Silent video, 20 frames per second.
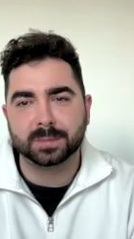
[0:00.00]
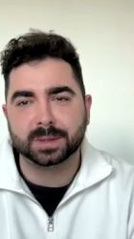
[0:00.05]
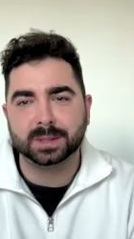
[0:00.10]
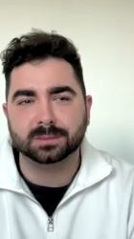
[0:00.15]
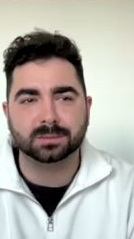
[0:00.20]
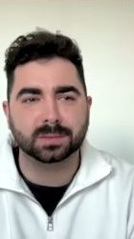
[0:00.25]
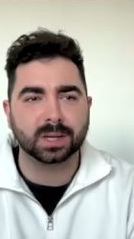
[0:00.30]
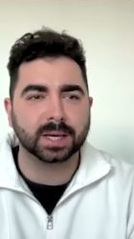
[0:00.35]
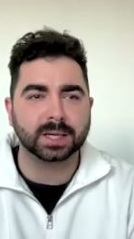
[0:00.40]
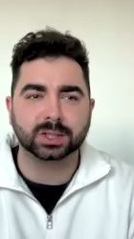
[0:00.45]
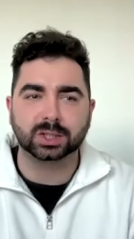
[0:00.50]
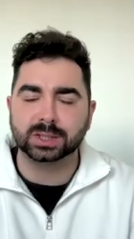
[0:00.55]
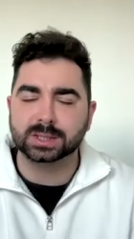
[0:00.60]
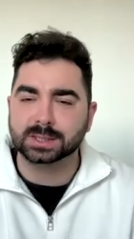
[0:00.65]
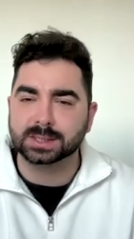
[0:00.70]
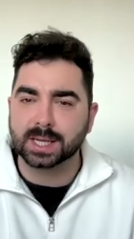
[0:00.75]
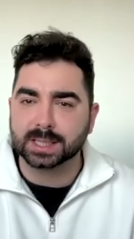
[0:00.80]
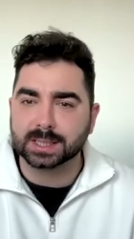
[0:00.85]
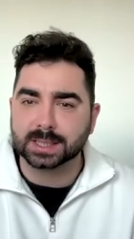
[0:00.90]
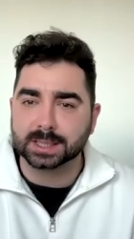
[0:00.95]
I mean, like she
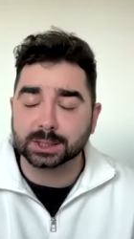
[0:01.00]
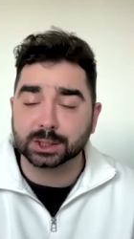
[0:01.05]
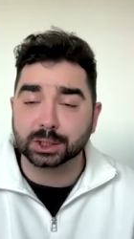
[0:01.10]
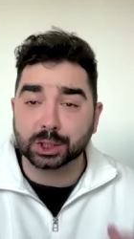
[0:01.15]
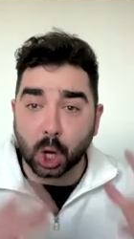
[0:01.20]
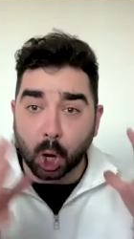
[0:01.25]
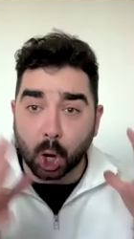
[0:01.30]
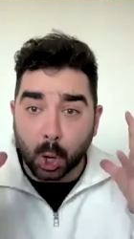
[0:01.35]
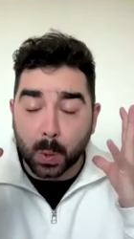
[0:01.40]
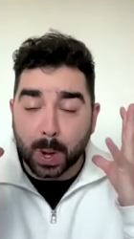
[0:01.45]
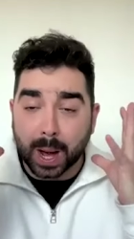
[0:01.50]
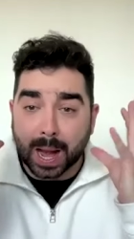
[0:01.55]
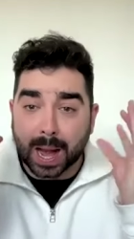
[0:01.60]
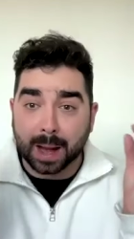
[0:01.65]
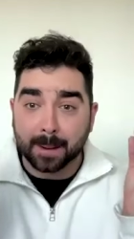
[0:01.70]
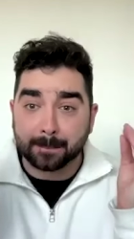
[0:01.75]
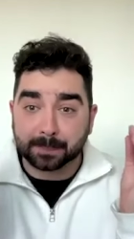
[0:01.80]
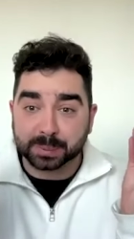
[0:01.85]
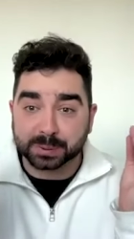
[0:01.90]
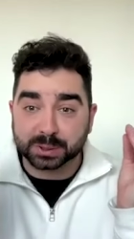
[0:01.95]
said, it's so
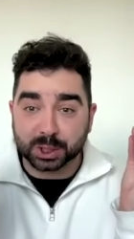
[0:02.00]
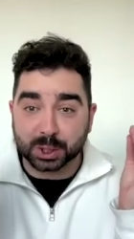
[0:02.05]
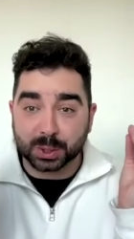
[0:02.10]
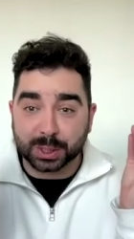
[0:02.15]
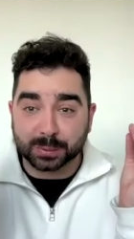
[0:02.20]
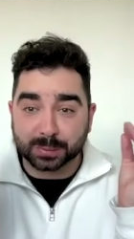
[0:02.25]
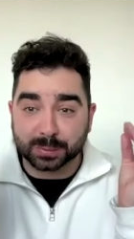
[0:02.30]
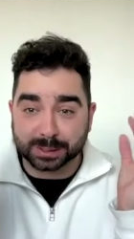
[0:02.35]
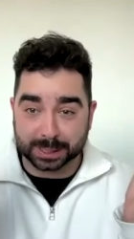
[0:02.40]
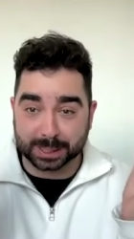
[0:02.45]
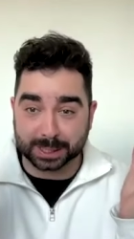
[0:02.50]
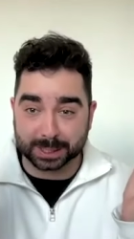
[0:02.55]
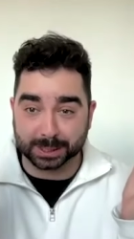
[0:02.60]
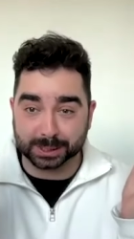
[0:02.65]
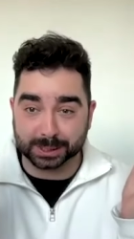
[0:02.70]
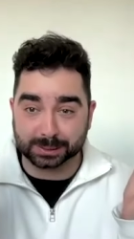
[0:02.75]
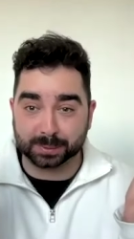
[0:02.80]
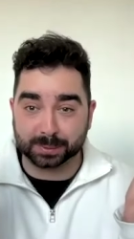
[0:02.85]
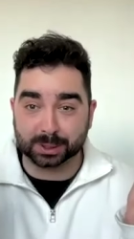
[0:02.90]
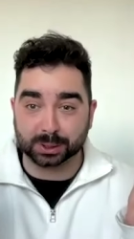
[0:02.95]
absolutely
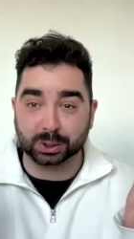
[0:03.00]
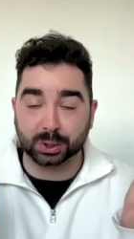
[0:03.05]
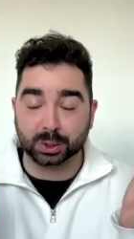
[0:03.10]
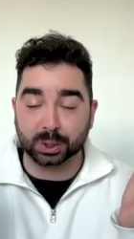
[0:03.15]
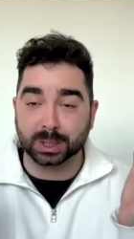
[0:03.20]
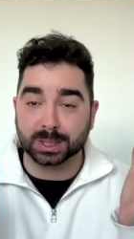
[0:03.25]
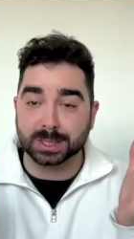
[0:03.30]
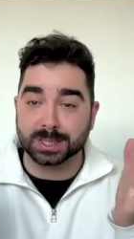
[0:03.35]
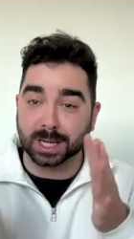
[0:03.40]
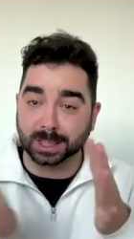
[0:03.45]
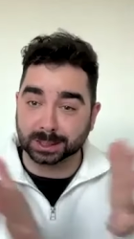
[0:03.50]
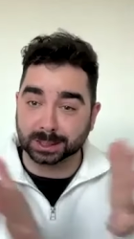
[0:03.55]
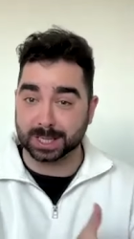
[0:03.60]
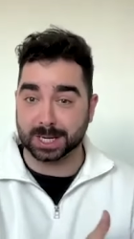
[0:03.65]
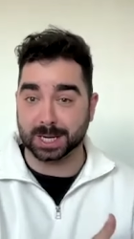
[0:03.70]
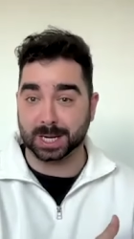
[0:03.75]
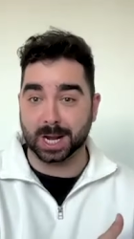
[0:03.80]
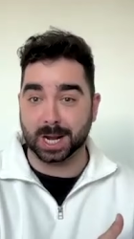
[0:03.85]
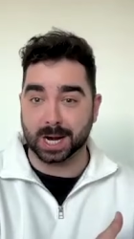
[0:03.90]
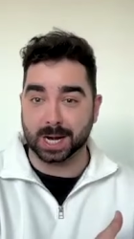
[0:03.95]
ridiculous, because you look nothing
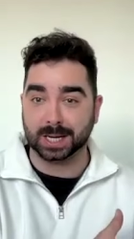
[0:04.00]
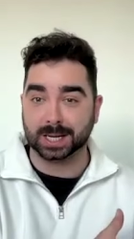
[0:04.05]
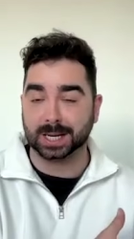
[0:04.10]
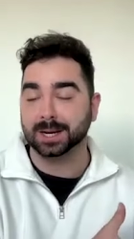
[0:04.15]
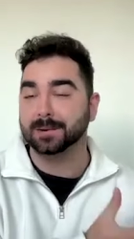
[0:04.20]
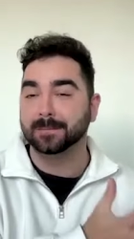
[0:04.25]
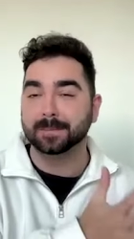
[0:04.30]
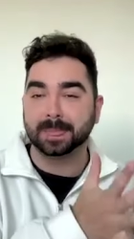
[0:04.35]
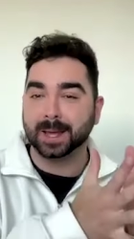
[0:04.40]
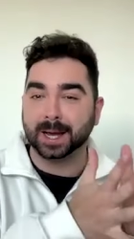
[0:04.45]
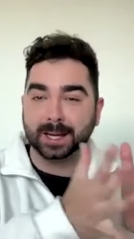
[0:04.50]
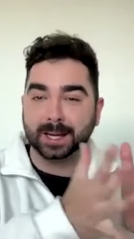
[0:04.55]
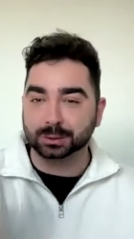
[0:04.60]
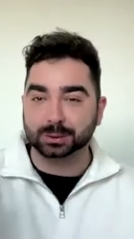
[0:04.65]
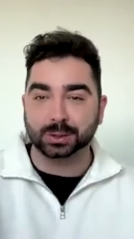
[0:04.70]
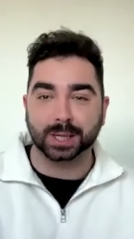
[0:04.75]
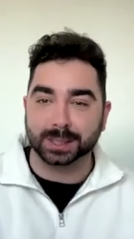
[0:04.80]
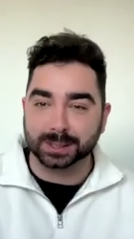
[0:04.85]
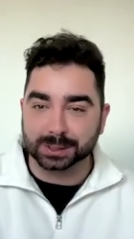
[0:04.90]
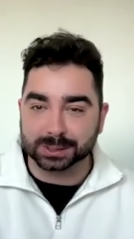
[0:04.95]
alike and your
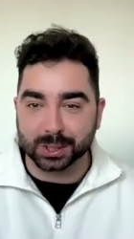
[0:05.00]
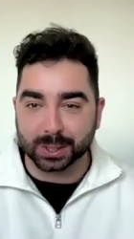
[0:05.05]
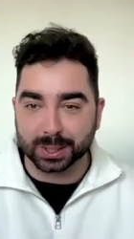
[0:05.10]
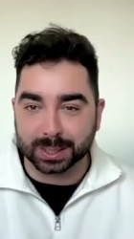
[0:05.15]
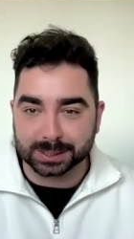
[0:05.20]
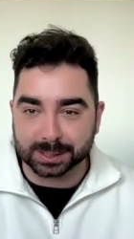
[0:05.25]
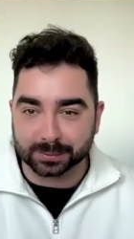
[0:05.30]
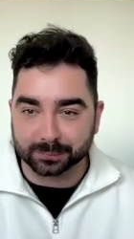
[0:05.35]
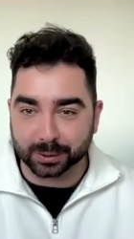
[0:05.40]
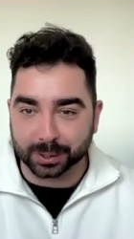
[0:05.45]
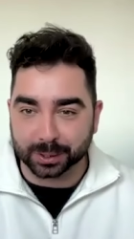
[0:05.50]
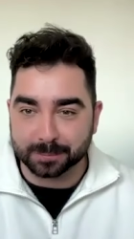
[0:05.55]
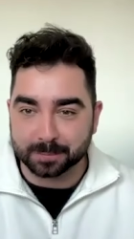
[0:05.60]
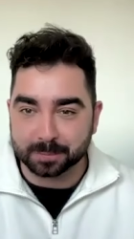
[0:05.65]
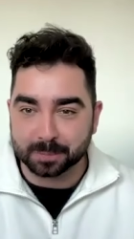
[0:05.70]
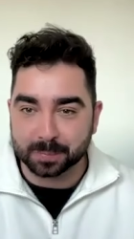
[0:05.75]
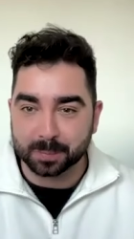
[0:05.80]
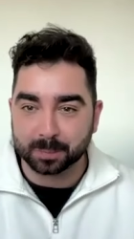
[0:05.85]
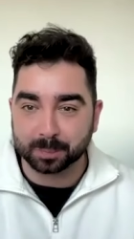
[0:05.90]
drag is totally different.